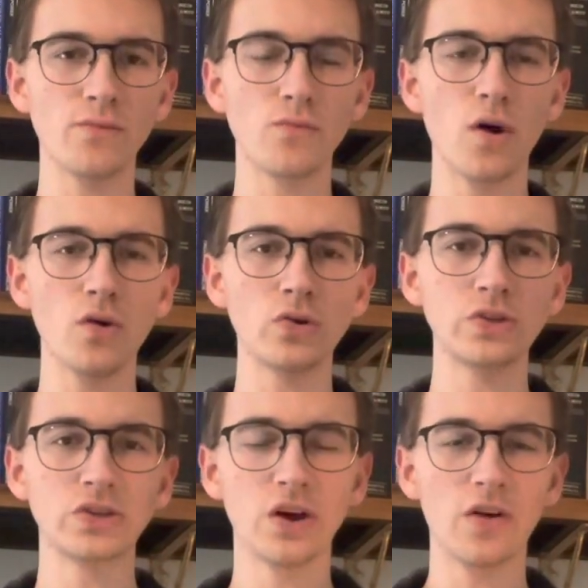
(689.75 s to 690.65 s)

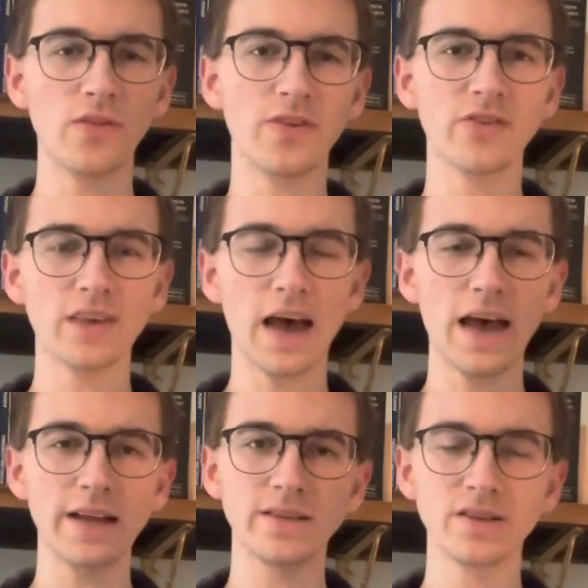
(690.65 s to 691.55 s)
erodes on the
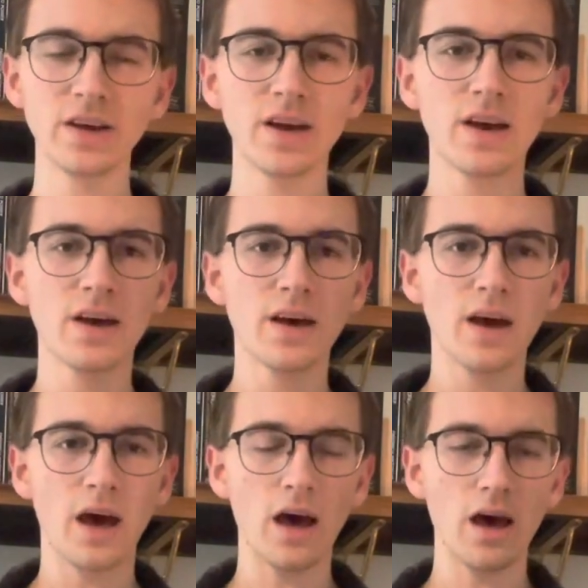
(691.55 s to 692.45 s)
sides
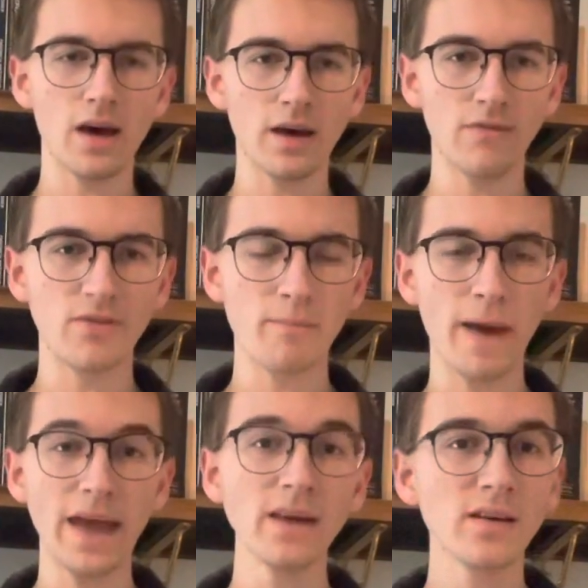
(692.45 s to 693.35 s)
of the
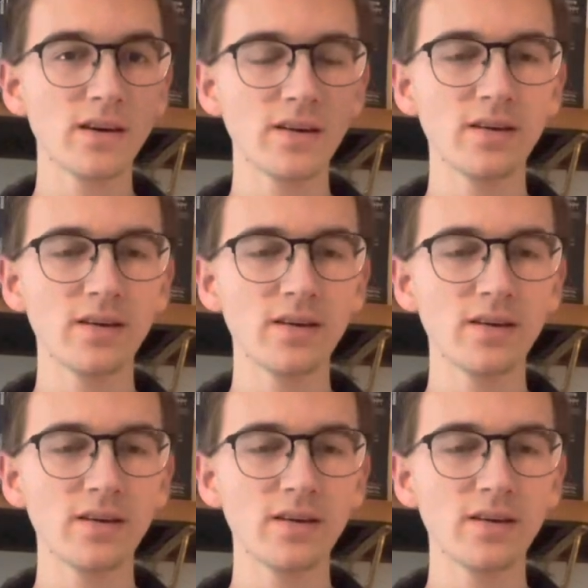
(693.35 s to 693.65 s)
bank.